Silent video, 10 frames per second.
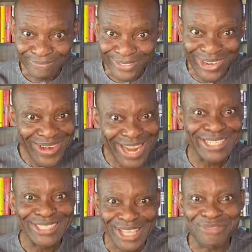All
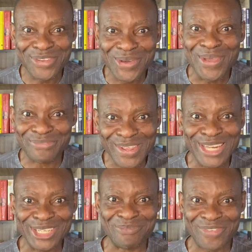right. If you know it, fill
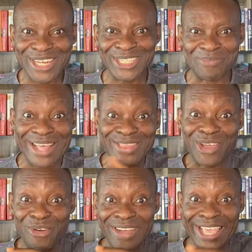it up. Fill it up. And they
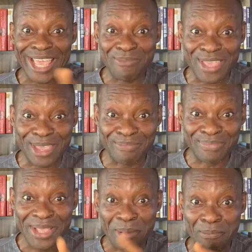overcame
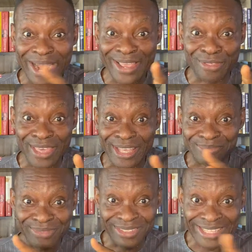him by the
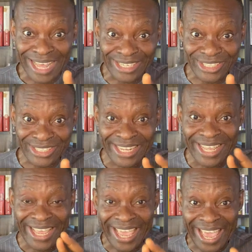dash
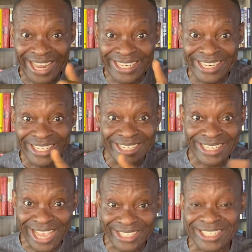and
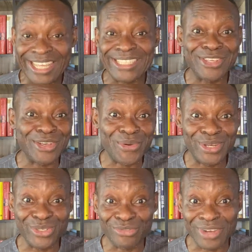dash. That's how you're
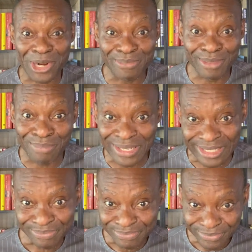going to overcome the
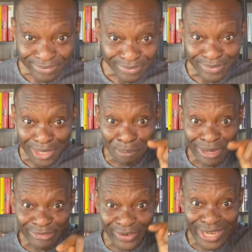beast.
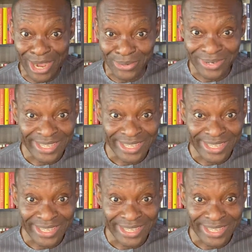But for now,